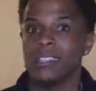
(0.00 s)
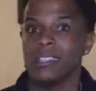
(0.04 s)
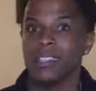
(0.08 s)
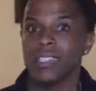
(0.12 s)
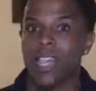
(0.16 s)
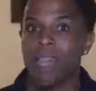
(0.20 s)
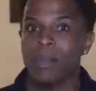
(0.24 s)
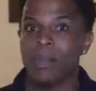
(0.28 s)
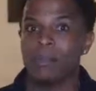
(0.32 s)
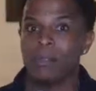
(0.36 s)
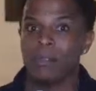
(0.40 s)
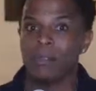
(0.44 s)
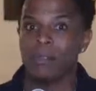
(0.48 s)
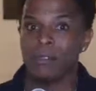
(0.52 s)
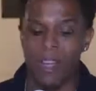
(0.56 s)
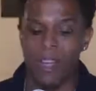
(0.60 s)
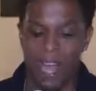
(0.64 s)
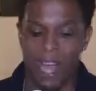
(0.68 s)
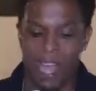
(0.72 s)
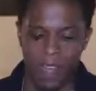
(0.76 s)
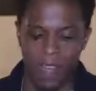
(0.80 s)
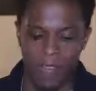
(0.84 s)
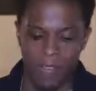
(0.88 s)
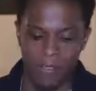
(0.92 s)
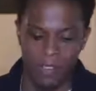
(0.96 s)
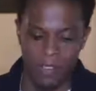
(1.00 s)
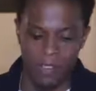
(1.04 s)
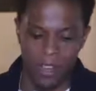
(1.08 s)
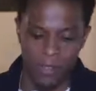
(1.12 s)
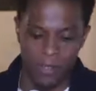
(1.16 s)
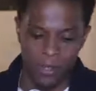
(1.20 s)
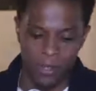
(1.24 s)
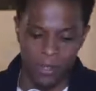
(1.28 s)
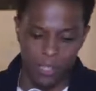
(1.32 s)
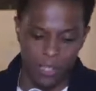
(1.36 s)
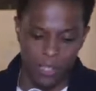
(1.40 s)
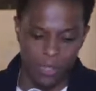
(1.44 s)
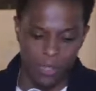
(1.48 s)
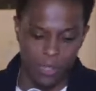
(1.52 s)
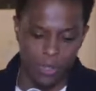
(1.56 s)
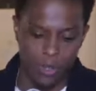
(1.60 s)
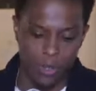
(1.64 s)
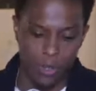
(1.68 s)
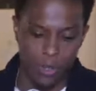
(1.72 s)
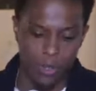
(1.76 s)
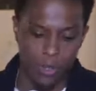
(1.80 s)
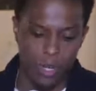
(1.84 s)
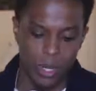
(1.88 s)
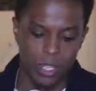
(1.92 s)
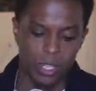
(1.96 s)
chapter 5, there is a
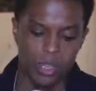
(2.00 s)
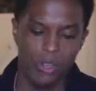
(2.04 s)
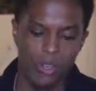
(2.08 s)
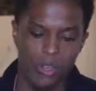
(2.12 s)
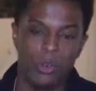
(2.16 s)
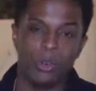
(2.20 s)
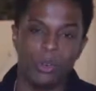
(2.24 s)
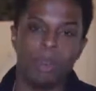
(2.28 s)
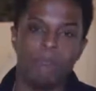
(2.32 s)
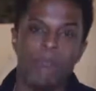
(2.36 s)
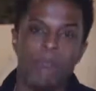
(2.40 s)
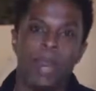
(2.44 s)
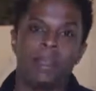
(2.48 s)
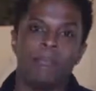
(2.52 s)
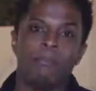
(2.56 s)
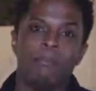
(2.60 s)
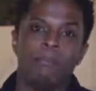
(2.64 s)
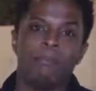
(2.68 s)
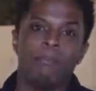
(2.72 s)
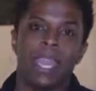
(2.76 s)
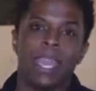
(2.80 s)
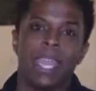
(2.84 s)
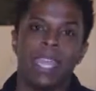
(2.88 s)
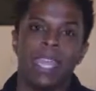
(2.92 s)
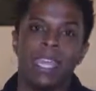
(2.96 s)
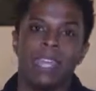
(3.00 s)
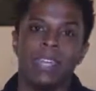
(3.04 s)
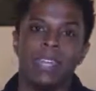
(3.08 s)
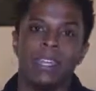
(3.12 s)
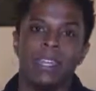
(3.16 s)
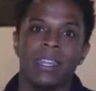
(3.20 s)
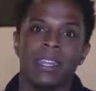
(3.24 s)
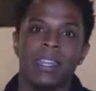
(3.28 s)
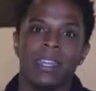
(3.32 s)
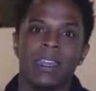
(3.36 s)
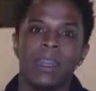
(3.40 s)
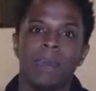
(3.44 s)
story told about a man